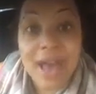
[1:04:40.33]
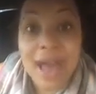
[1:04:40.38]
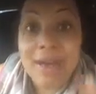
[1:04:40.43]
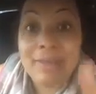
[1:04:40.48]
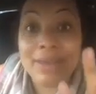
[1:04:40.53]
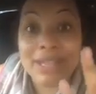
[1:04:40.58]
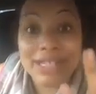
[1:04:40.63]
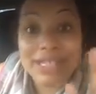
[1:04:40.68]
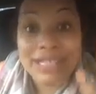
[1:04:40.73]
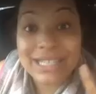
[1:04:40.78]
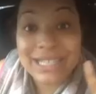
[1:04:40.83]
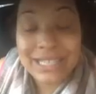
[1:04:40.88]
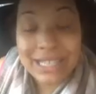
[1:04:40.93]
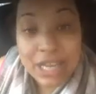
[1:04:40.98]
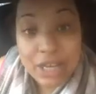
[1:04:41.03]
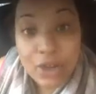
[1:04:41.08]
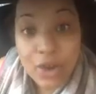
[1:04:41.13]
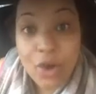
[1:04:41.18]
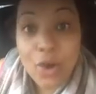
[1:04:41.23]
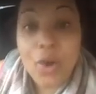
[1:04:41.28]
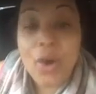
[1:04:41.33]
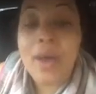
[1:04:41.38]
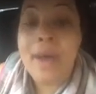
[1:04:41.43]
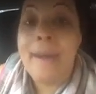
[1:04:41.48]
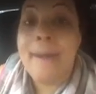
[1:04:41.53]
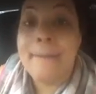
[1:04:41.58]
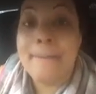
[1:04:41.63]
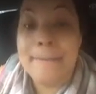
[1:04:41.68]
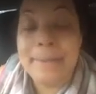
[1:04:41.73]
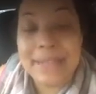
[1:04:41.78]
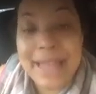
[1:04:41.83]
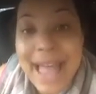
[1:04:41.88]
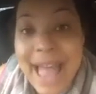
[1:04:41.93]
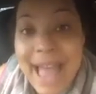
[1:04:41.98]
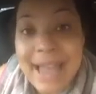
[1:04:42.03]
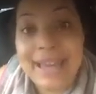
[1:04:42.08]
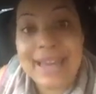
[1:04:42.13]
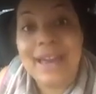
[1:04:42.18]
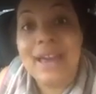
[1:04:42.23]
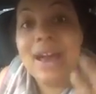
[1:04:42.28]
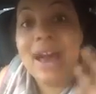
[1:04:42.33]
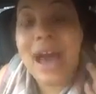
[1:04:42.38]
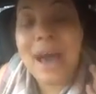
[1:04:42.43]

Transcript: I'm a single Black